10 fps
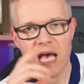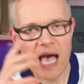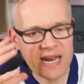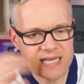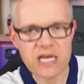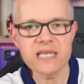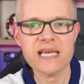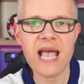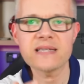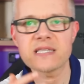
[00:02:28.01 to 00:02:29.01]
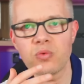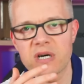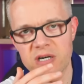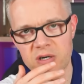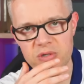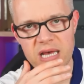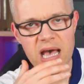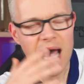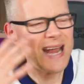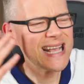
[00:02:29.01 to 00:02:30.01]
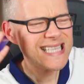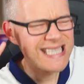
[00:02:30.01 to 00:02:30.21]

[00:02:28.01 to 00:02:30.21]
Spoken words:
and it's us against the world, and a